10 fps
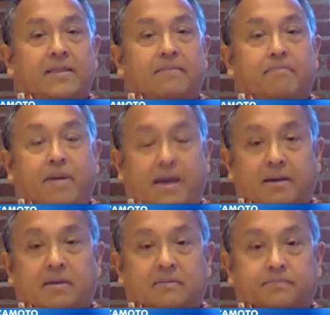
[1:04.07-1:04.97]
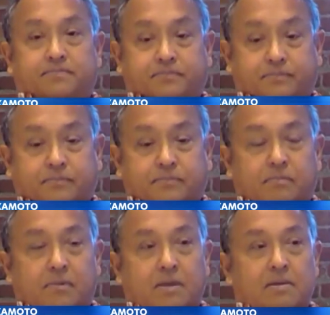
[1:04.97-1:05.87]
them back,
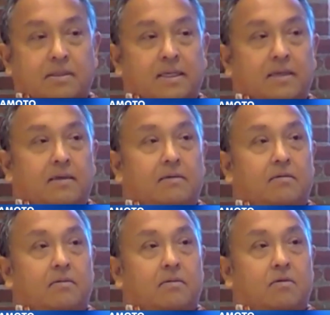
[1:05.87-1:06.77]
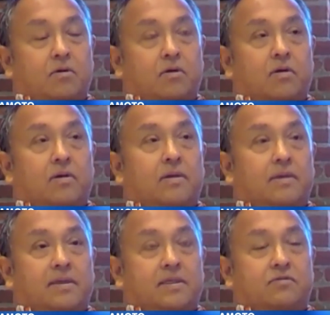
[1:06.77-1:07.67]
the owner
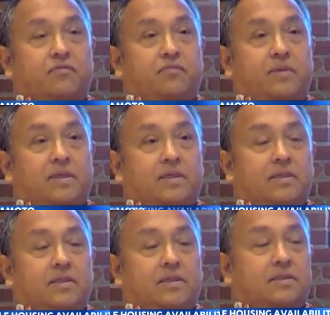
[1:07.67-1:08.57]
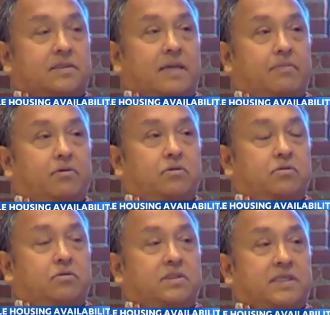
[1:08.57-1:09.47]
is, is
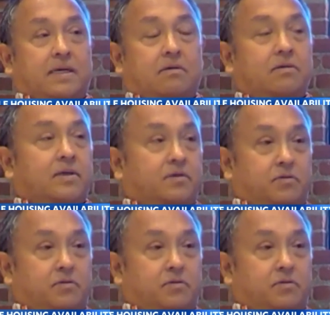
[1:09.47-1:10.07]
able to sell